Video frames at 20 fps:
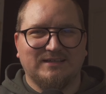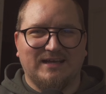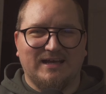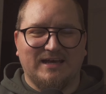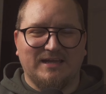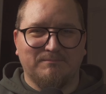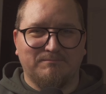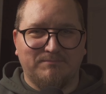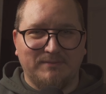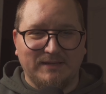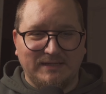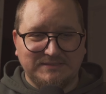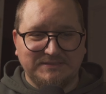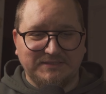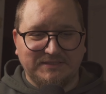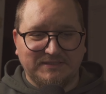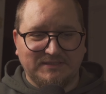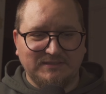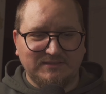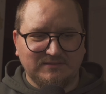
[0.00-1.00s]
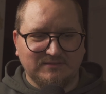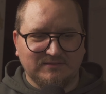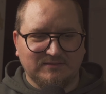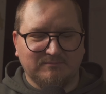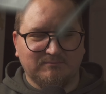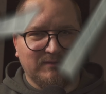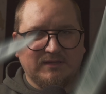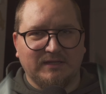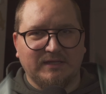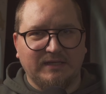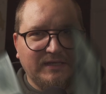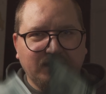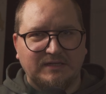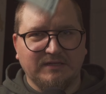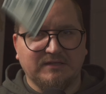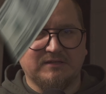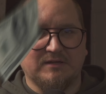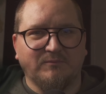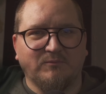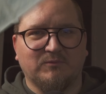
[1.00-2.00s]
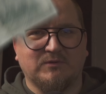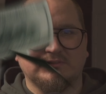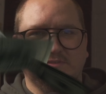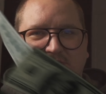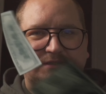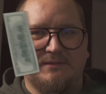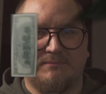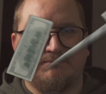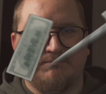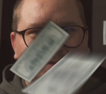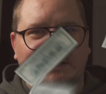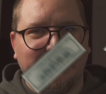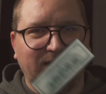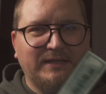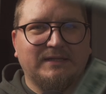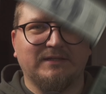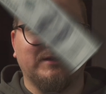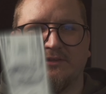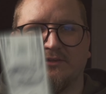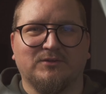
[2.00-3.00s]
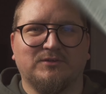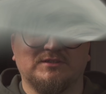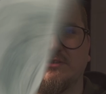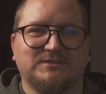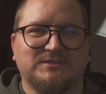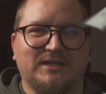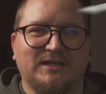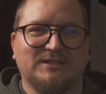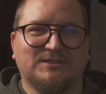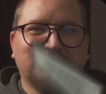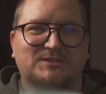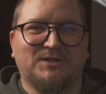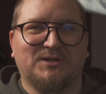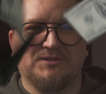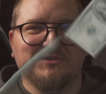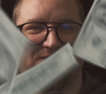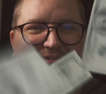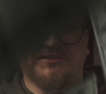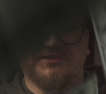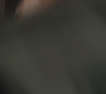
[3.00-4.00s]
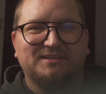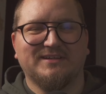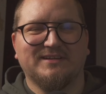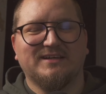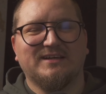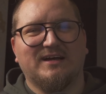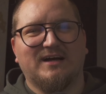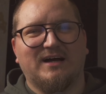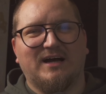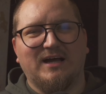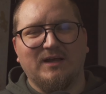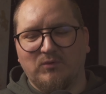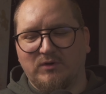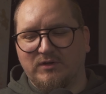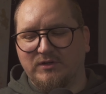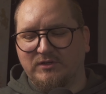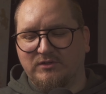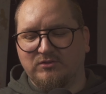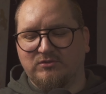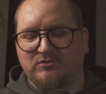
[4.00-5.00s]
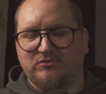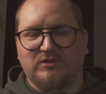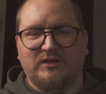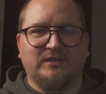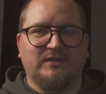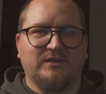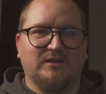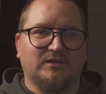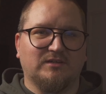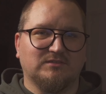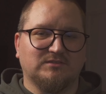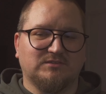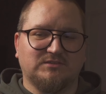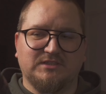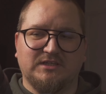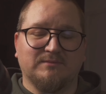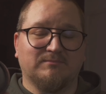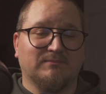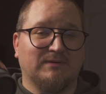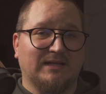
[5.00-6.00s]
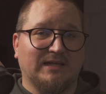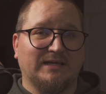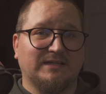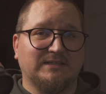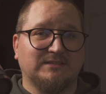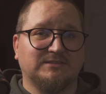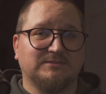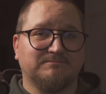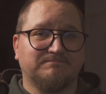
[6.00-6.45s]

and basically my income was dependent on the sales calls, I wanted to try the Sigma lens.